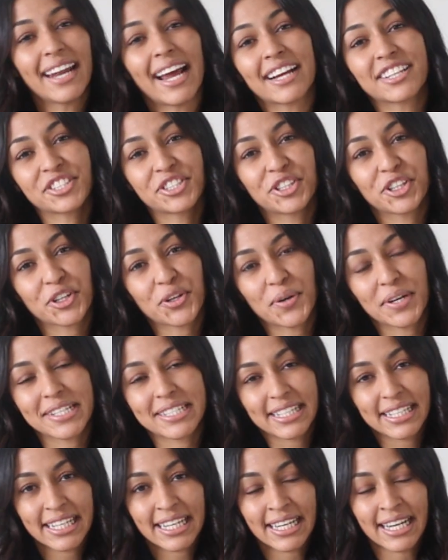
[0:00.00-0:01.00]
Next, you're going
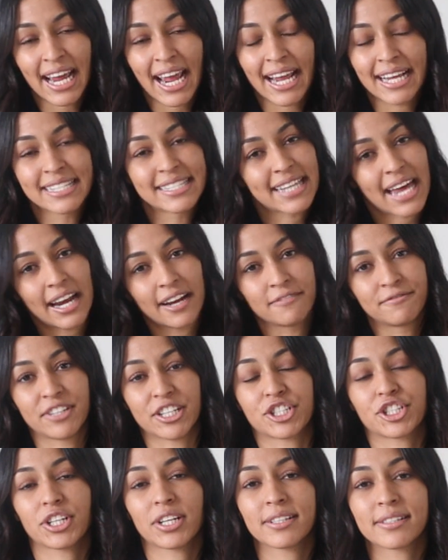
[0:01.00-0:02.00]
to need a set of
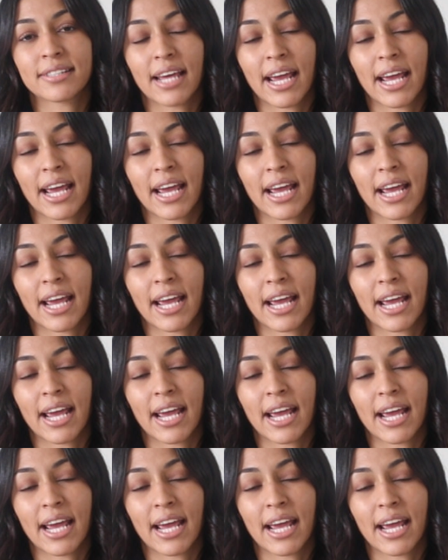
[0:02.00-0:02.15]
dishes,